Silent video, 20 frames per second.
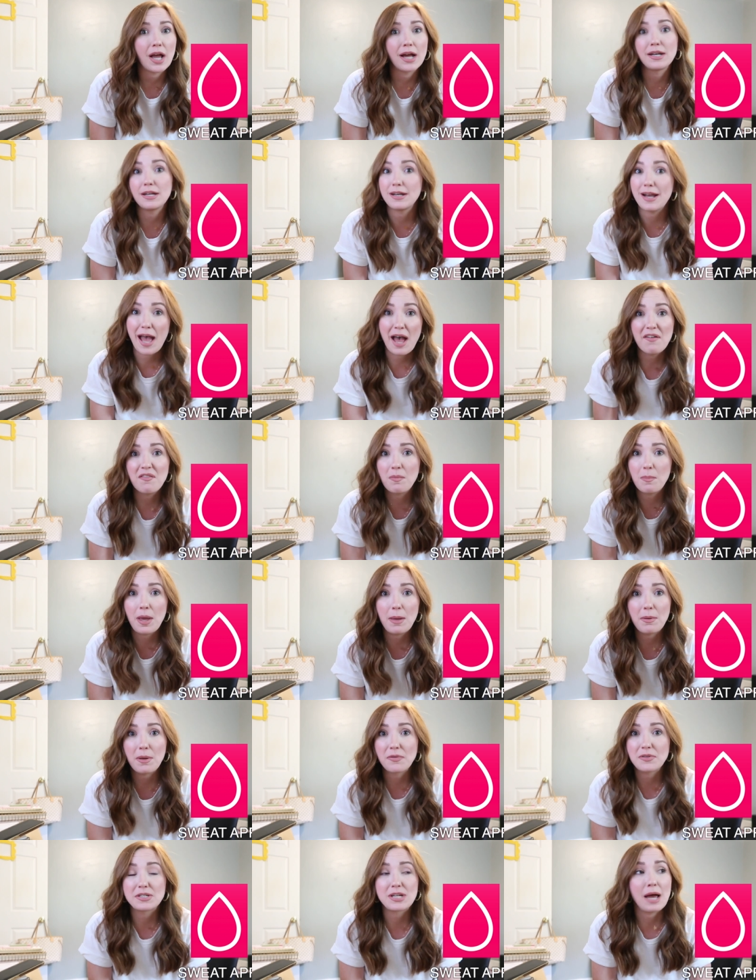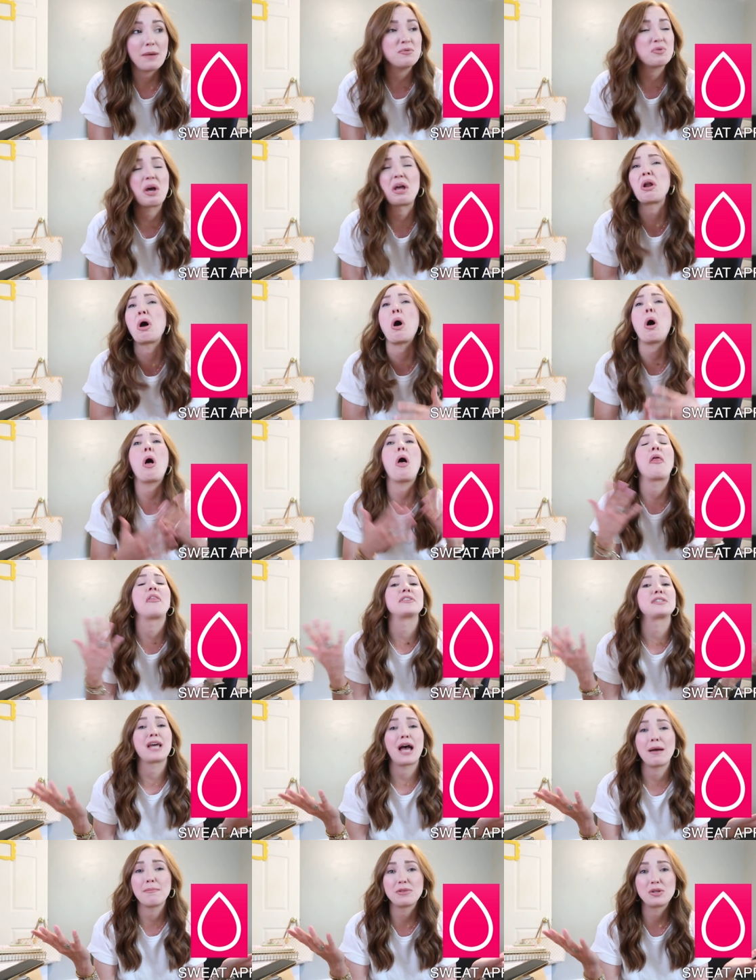I didn't have a baby at the time, so I had all the
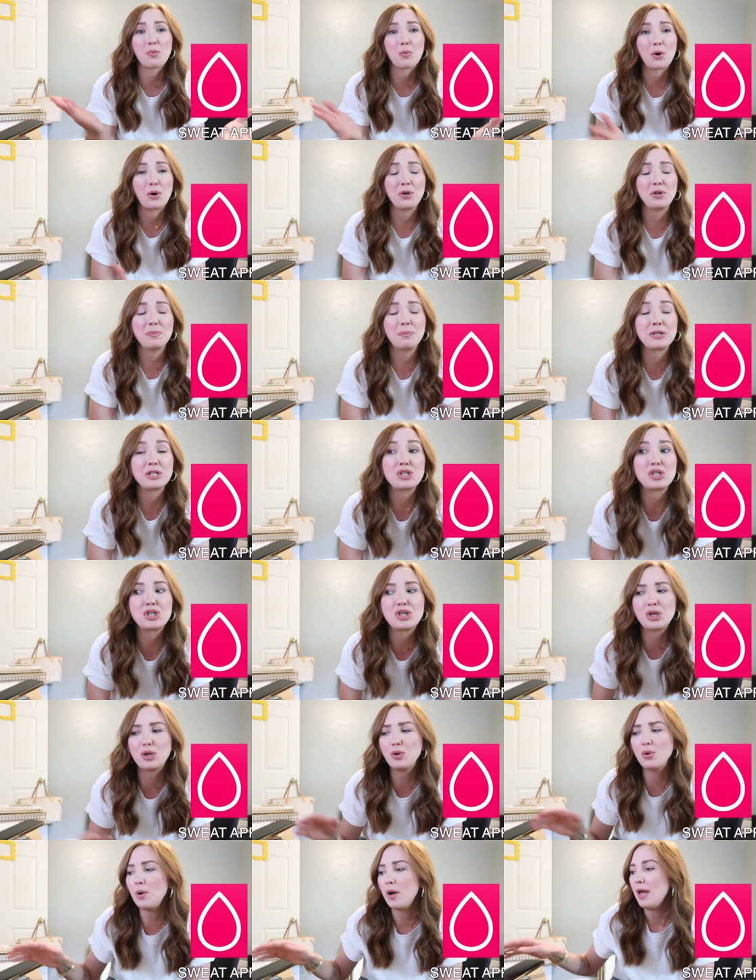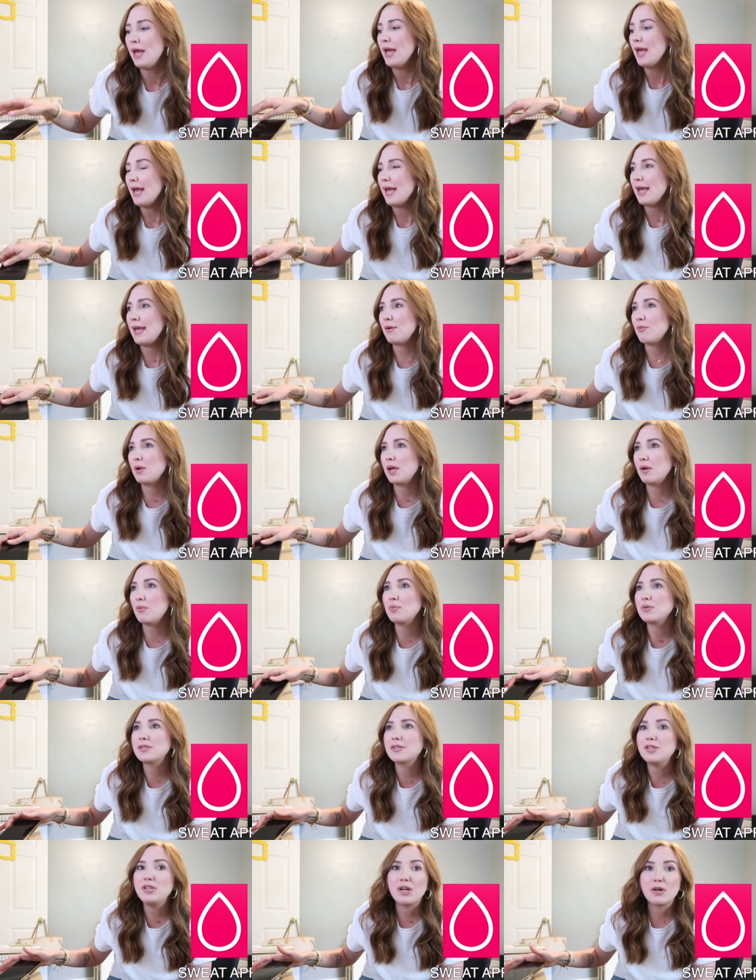time in the world. But two, it, it
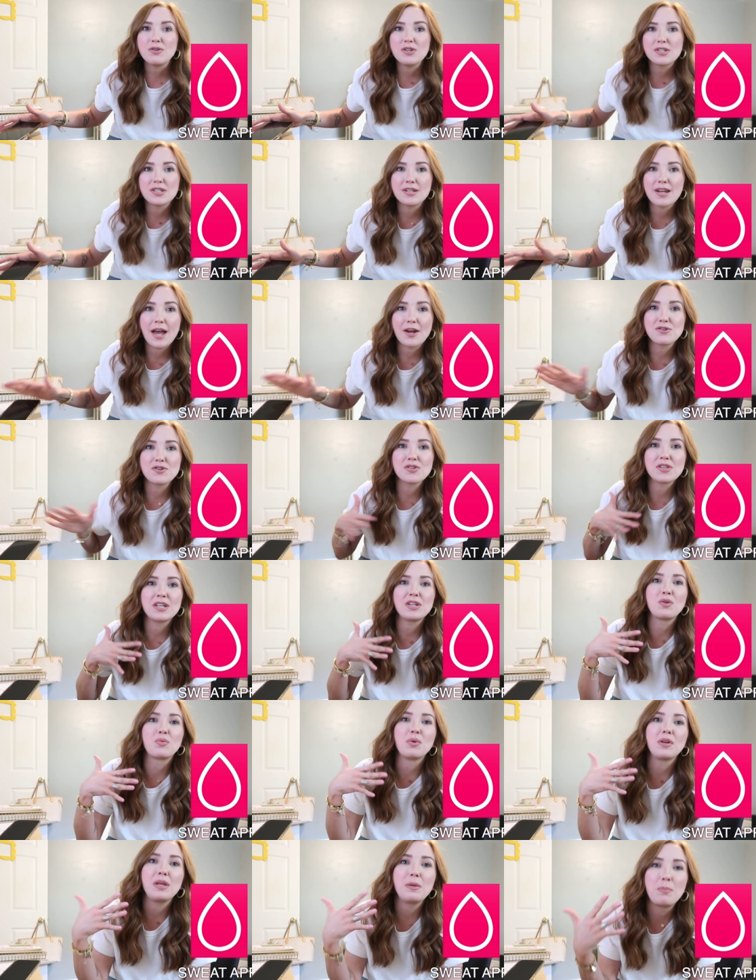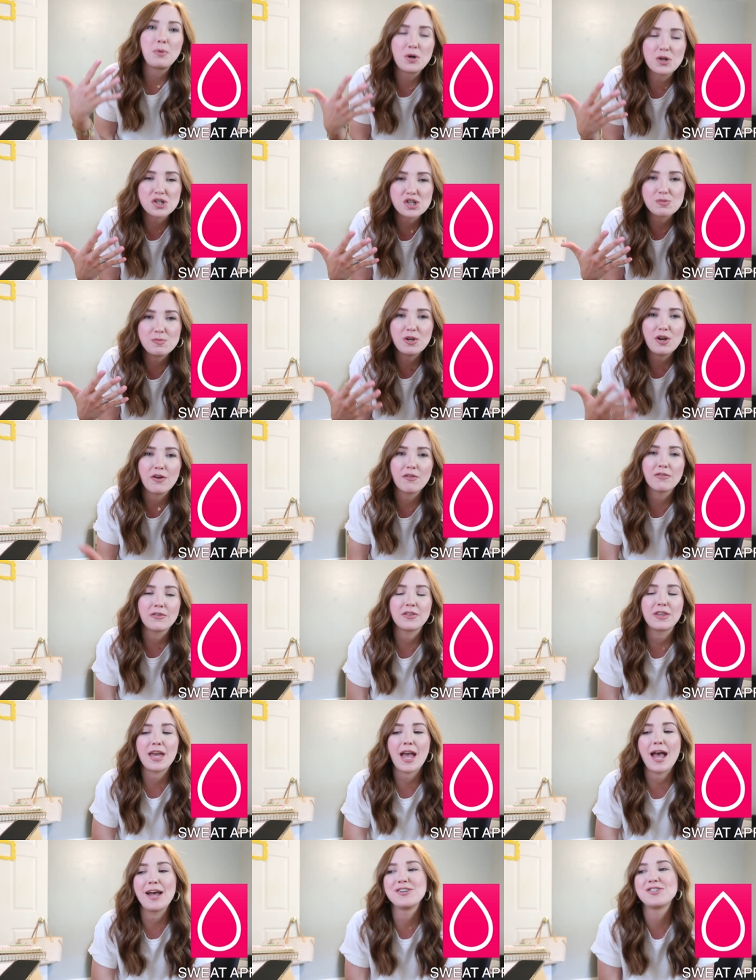was, you know, just an extra thing to really push me over
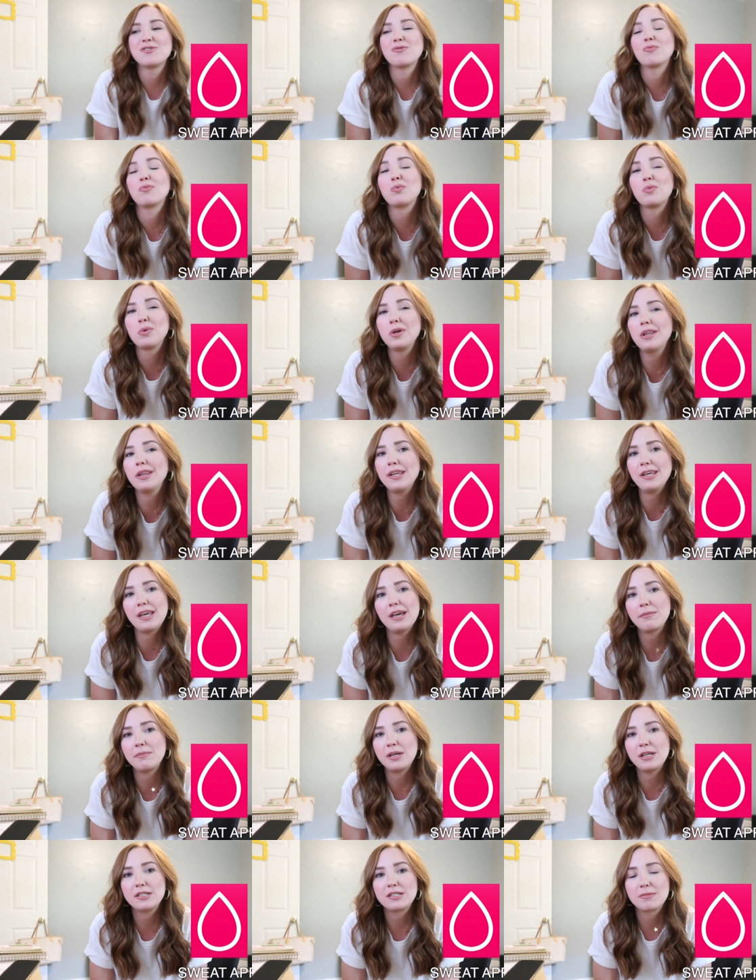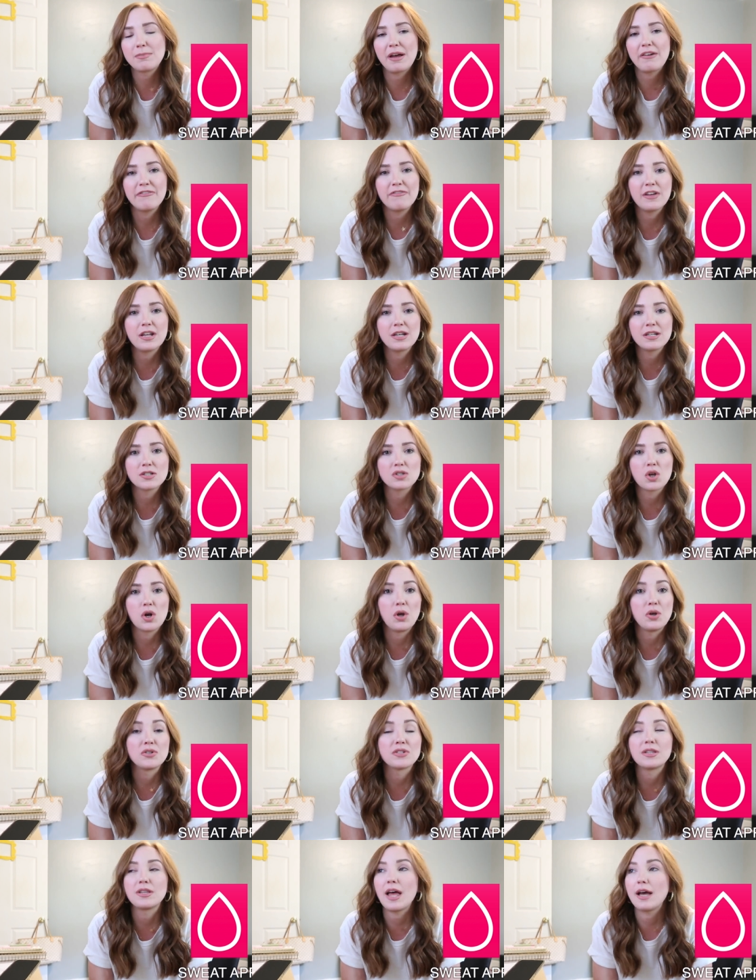the edge and really get me to my fitness
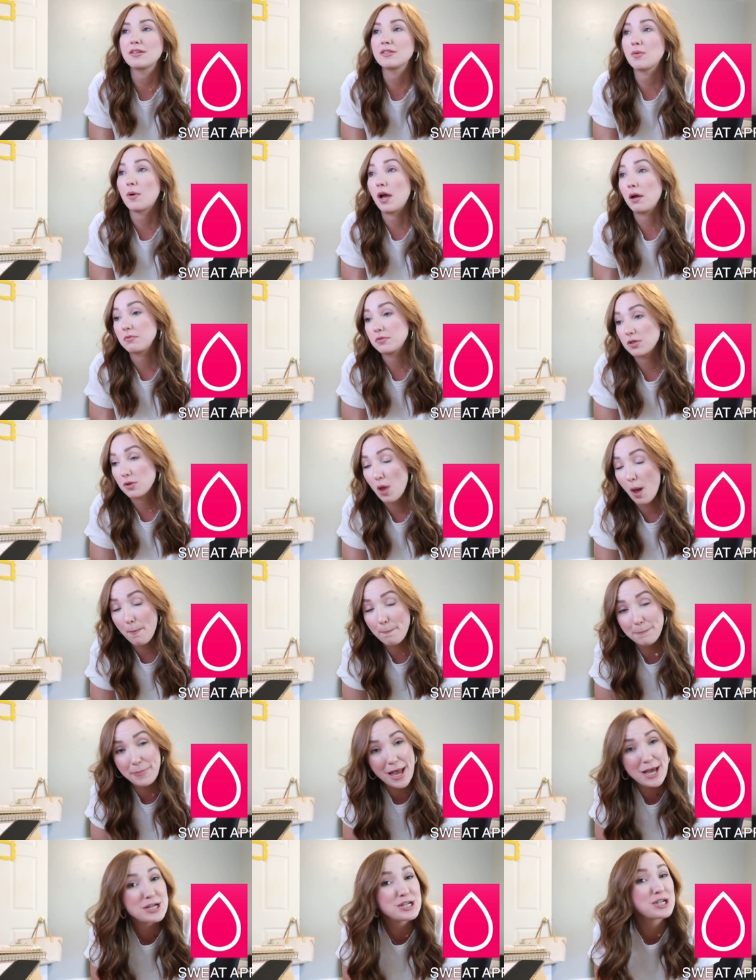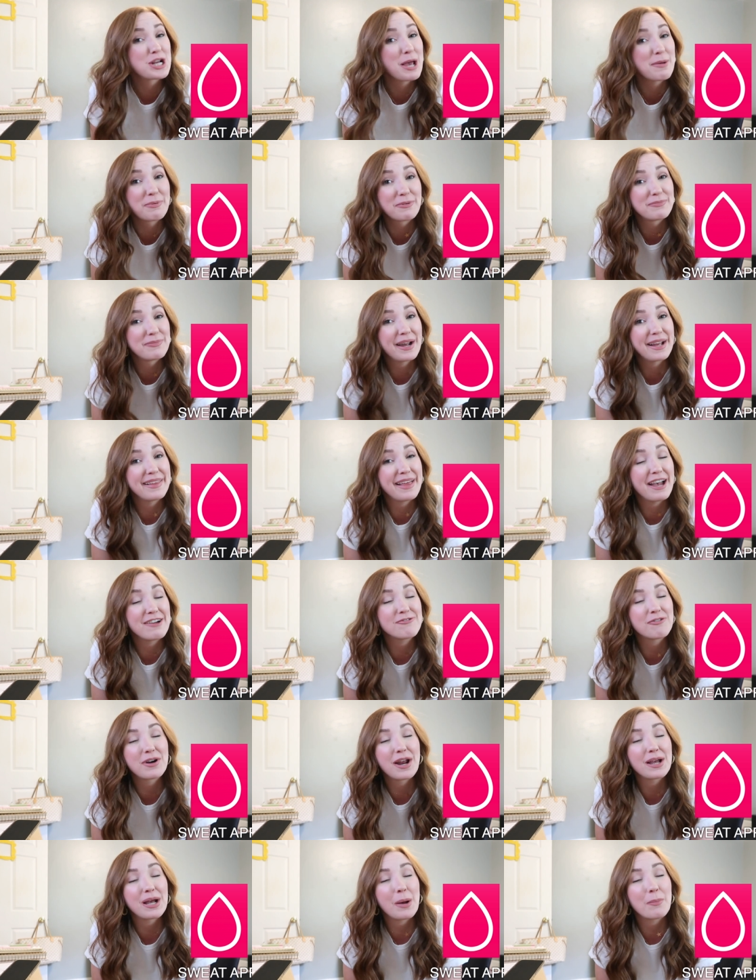goals and that's why I was in the best shape of my life
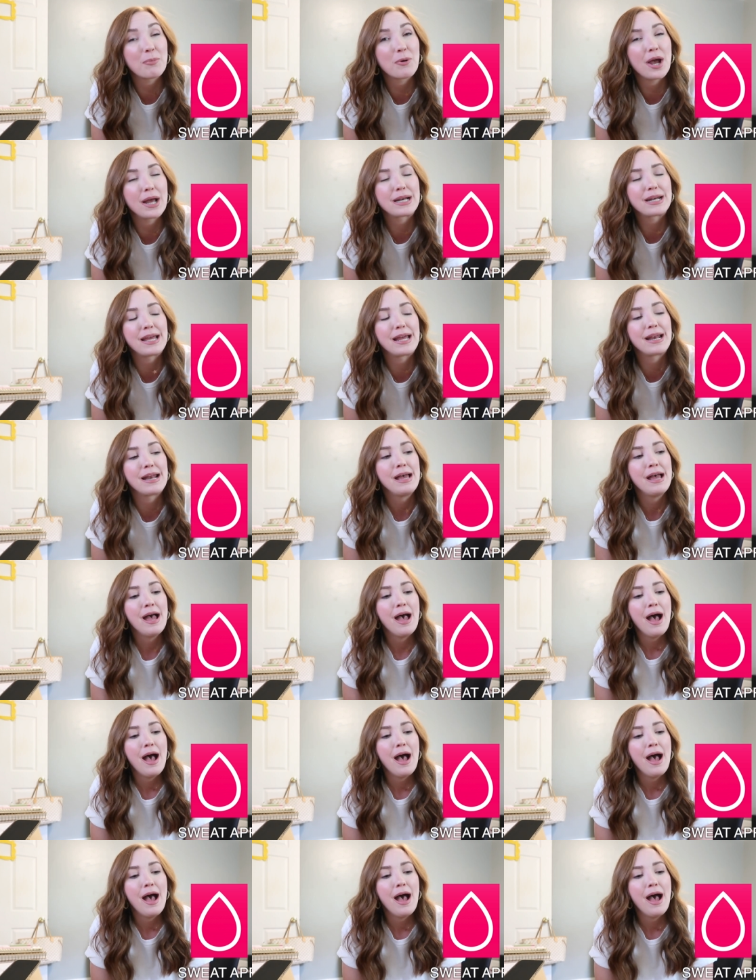when I got pregnant.